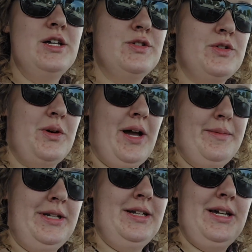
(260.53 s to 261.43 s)
So I'm
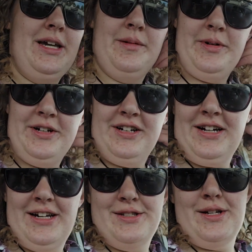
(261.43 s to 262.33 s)
in Kennebunk.
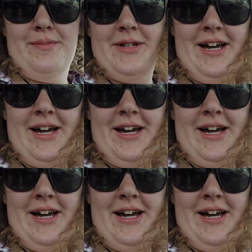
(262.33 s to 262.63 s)
I stopped